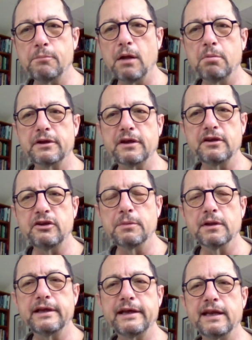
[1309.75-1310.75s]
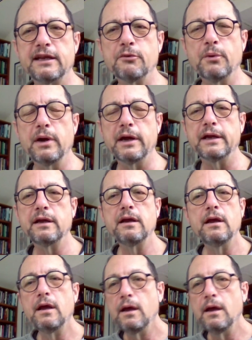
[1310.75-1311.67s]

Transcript: public and humiliating way.